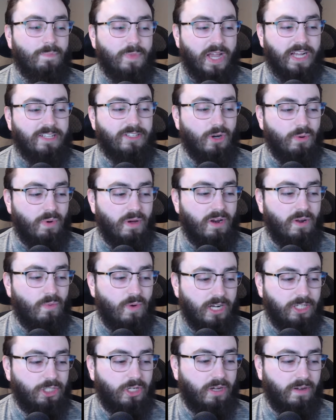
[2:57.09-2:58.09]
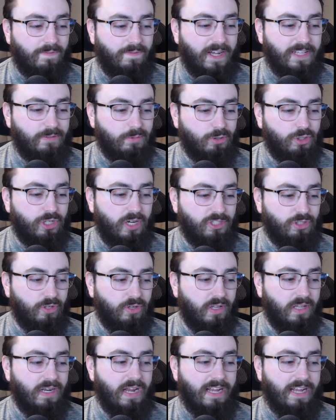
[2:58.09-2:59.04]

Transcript: I don't want to watch good fights from Sean Strickland.